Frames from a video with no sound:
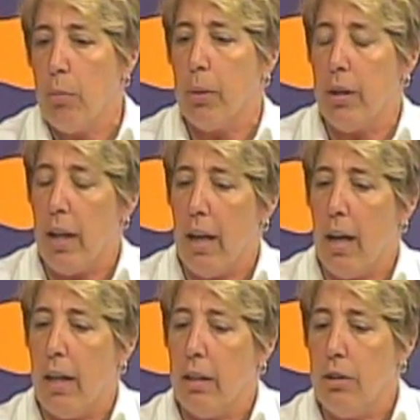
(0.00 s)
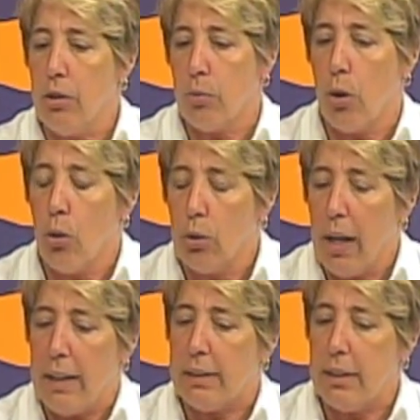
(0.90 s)
But at, in your role
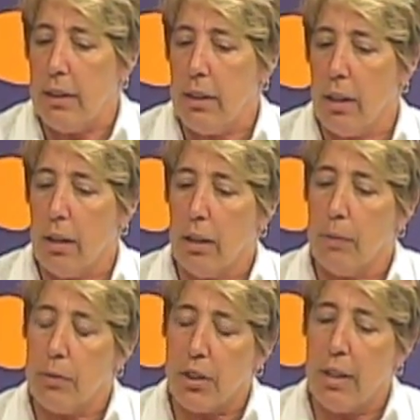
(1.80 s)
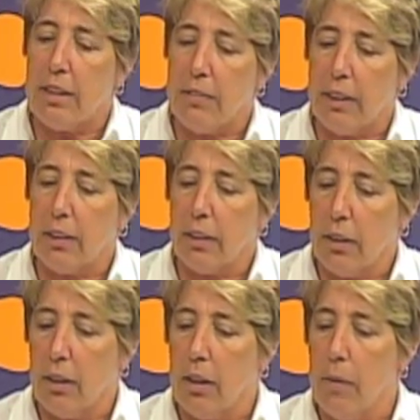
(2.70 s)
as the uh, Scientific
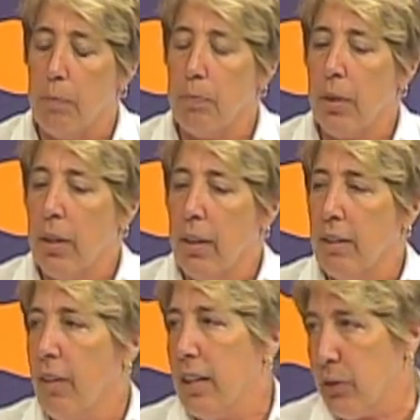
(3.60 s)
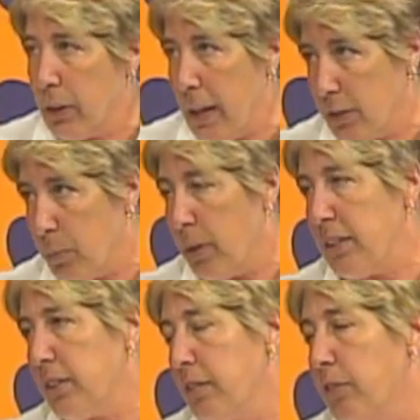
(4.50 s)
um, Advisory Council
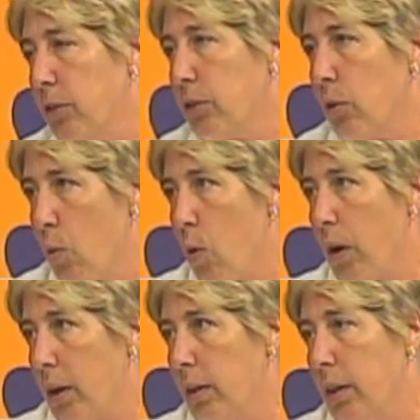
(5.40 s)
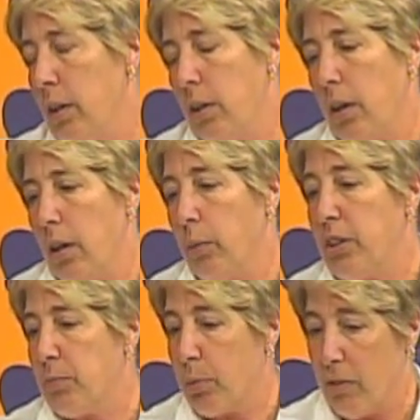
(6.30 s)
president for OAR, uh,
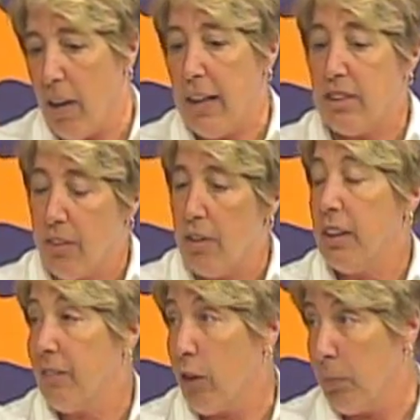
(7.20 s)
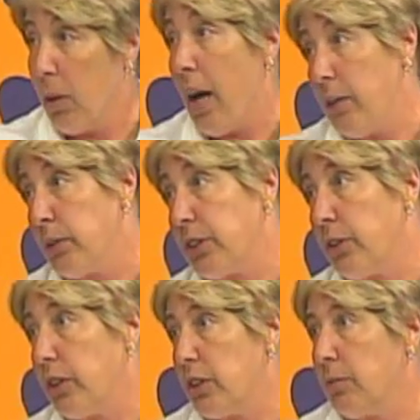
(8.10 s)
which provides funding for applied
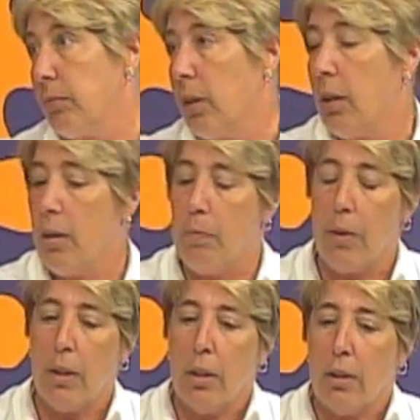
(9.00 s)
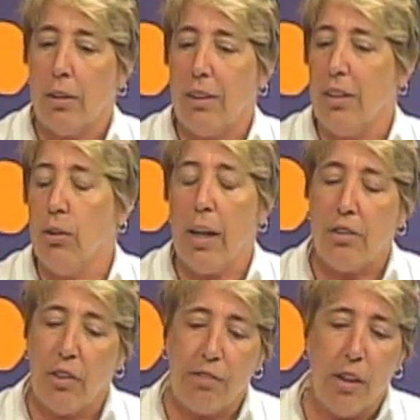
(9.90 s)
research, um, you
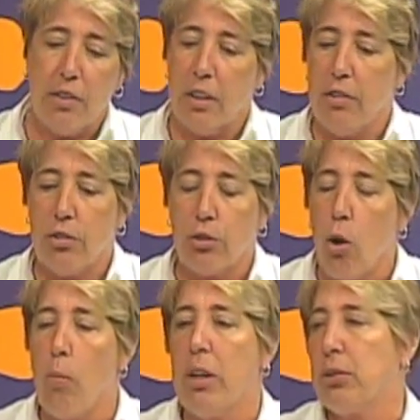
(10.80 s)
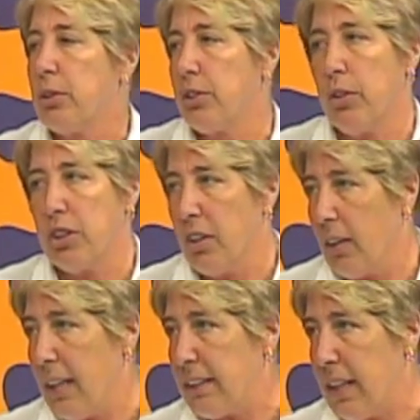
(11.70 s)
guys have funded so much research in the
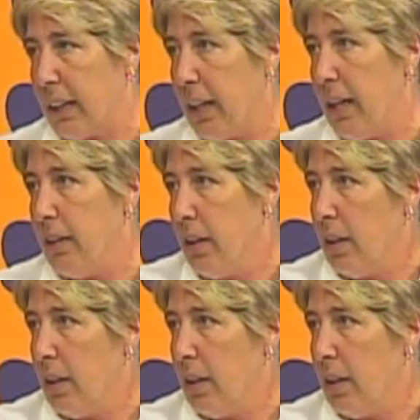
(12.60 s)
last decade.